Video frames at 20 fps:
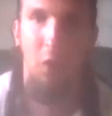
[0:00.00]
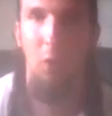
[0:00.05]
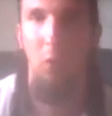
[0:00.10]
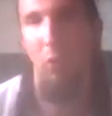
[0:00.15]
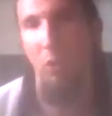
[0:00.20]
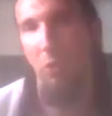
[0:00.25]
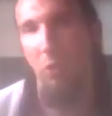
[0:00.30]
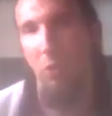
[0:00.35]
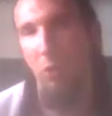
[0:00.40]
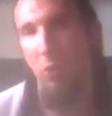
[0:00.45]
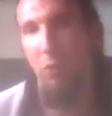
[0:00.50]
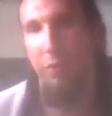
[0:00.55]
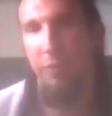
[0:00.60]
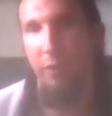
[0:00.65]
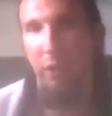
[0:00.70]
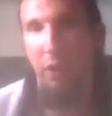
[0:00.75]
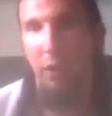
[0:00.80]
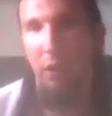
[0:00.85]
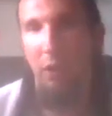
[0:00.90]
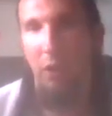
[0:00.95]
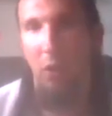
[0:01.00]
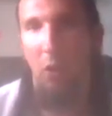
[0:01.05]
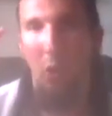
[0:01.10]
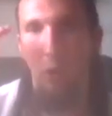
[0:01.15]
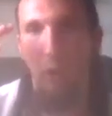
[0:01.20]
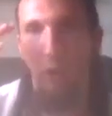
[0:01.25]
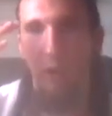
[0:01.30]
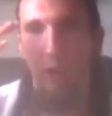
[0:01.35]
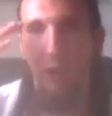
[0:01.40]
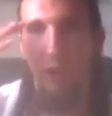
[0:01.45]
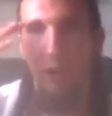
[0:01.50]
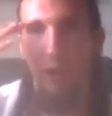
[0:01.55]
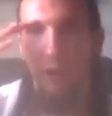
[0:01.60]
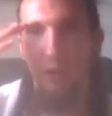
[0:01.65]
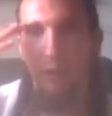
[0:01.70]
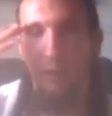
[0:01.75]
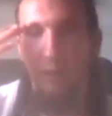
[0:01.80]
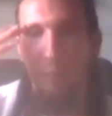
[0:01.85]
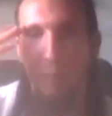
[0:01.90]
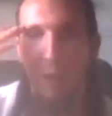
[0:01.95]
world or in the
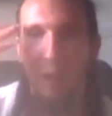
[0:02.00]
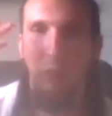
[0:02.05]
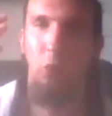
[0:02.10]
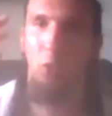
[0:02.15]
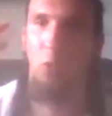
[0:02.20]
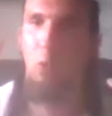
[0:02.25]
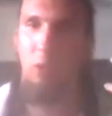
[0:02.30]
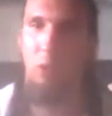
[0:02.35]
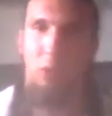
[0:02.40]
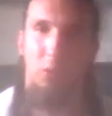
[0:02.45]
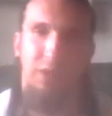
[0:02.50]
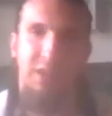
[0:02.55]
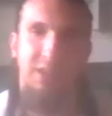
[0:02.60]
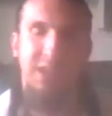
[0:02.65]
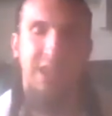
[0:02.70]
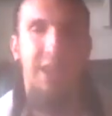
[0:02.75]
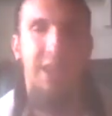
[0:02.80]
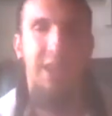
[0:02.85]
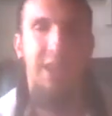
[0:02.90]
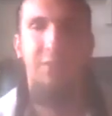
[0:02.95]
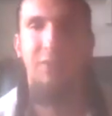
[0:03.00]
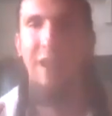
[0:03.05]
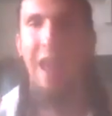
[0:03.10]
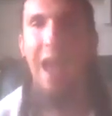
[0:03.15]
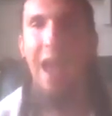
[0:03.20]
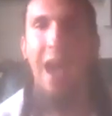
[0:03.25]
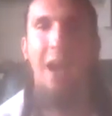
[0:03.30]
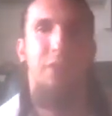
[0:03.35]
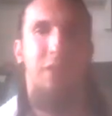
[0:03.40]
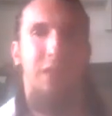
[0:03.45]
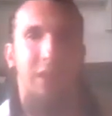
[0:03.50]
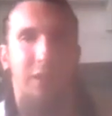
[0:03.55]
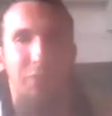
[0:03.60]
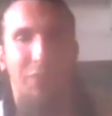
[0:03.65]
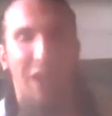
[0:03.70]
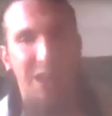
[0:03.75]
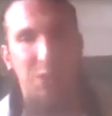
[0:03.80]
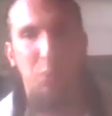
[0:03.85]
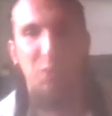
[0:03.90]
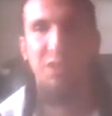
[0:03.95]
mental world? Is he even having it? That's
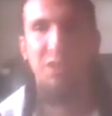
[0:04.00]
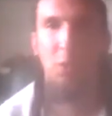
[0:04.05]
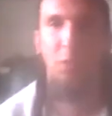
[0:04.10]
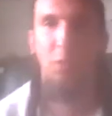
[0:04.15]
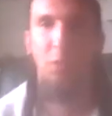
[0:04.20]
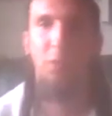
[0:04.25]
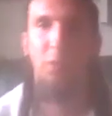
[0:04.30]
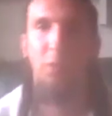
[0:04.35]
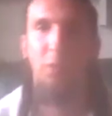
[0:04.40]
what's so fucking